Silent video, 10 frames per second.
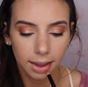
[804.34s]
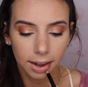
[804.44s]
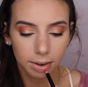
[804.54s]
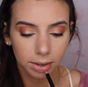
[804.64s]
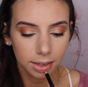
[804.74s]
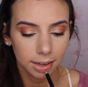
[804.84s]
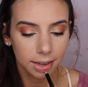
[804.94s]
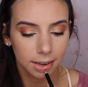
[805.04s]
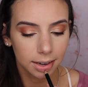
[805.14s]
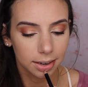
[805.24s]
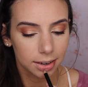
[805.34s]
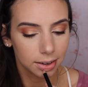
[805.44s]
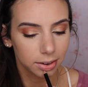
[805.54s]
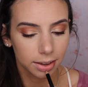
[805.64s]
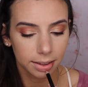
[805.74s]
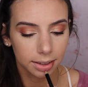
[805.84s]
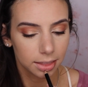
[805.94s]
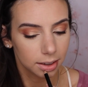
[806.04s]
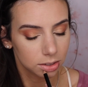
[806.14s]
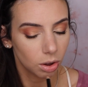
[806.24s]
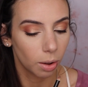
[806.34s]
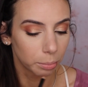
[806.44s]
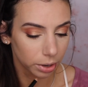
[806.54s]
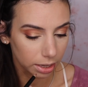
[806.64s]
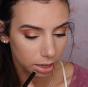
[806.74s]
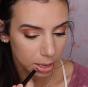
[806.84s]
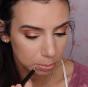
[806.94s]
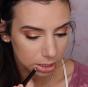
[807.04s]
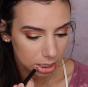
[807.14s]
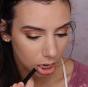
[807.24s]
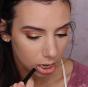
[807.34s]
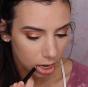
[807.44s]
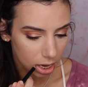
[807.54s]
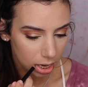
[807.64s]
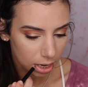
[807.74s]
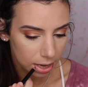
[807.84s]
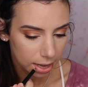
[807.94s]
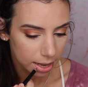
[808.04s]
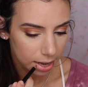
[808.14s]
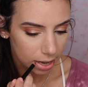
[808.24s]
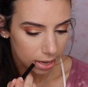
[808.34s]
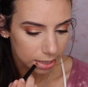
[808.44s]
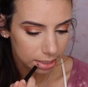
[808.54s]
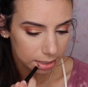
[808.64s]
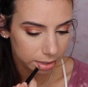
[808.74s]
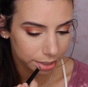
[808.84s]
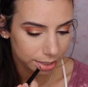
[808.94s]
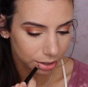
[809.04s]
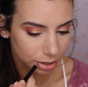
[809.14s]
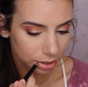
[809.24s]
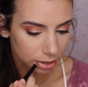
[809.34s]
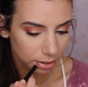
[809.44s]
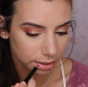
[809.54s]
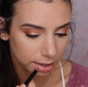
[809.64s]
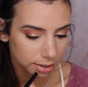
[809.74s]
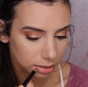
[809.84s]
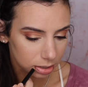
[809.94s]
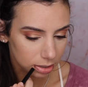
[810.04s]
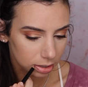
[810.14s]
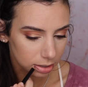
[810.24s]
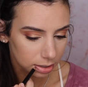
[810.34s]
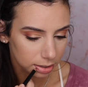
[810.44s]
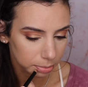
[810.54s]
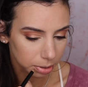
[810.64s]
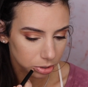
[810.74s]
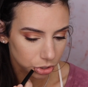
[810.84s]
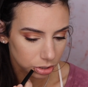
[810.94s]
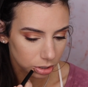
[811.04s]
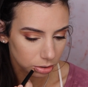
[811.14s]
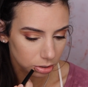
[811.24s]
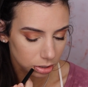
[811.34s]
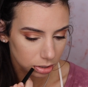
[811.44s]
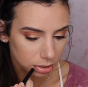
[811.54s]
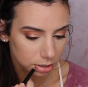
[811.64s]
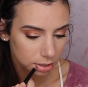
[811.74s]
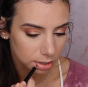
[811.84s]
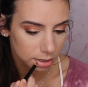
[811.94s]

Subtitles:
And I'm really into doing like those ombre lips. So I'm doing a darker color on the outside. Probably shouldn't talk when I do this.